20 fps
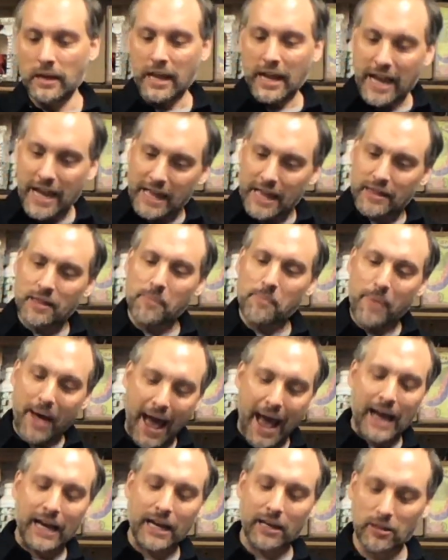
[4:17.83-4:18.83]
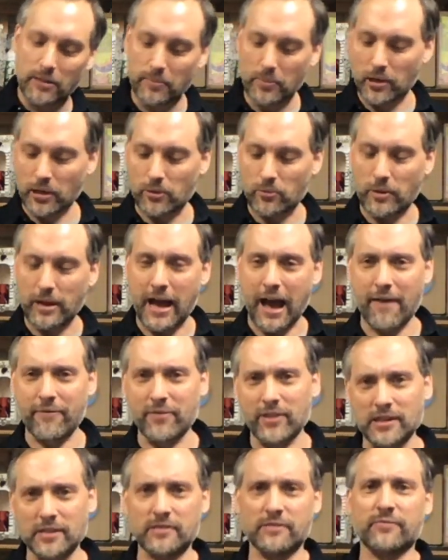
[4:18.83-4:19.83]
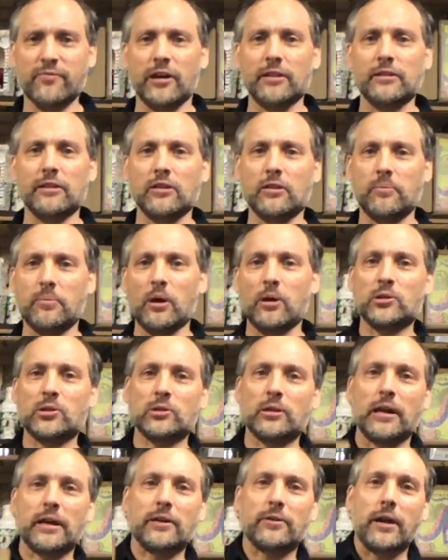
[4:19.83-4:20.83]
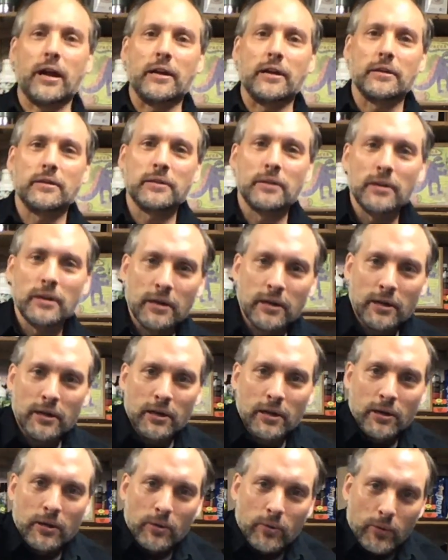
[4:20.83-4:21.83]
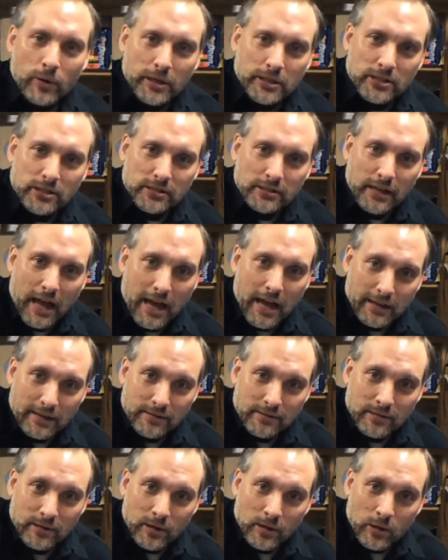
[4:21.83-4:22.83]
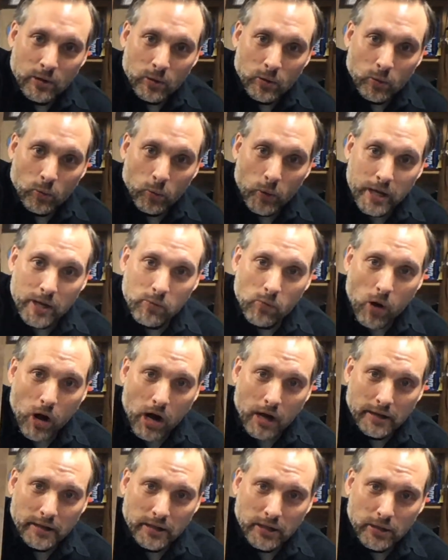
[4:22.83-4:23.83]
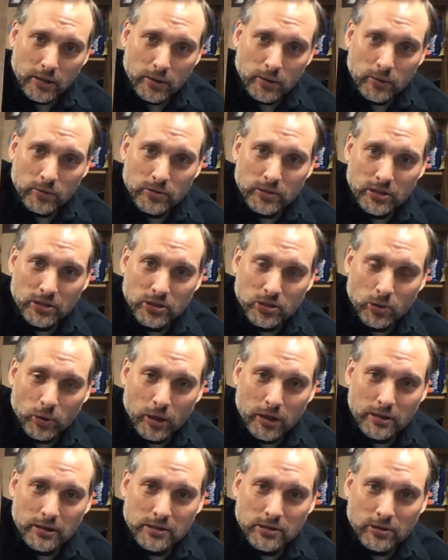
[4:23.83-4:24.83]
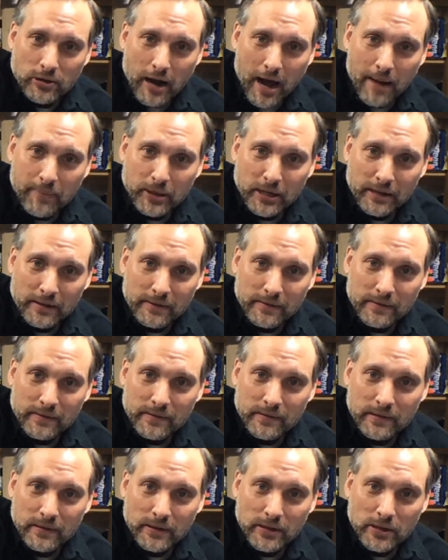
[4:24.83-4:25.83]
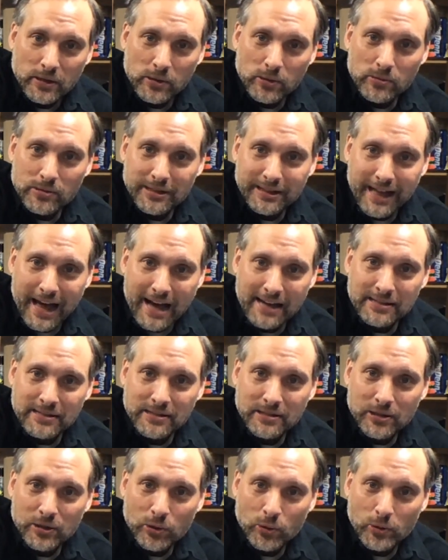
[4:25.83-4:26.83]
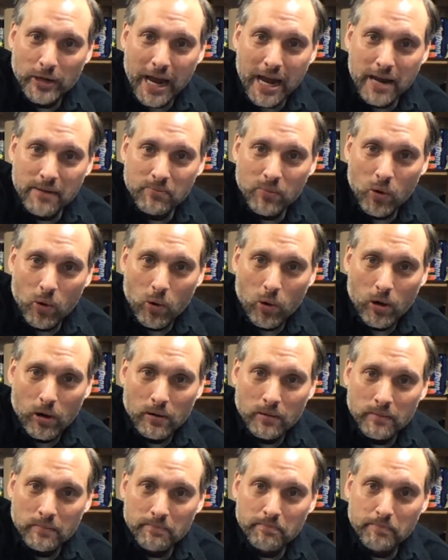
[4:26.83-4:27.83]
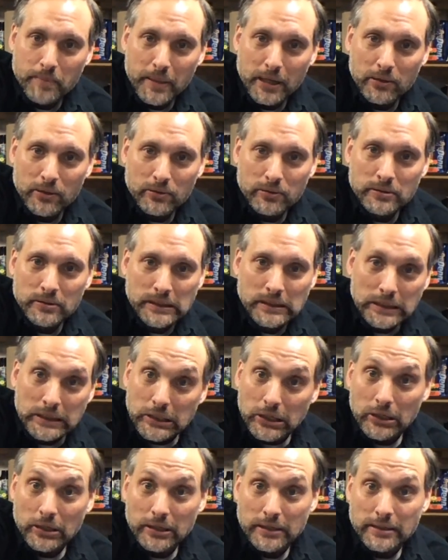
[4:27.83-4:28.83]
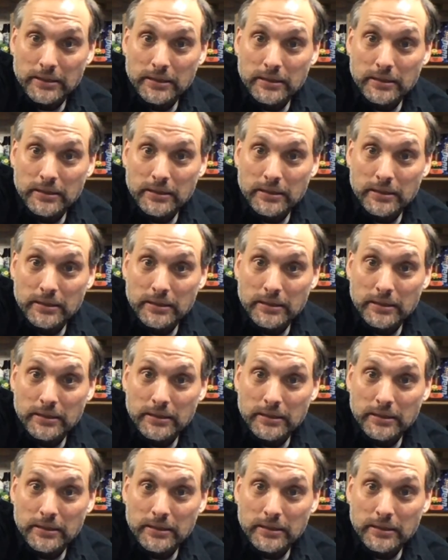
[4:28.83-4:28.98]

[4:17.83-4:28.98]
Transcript: In the back of the book, we have this fun little poster I created, which says, "We want you to join the ScrapKins. Use less, create more, build good.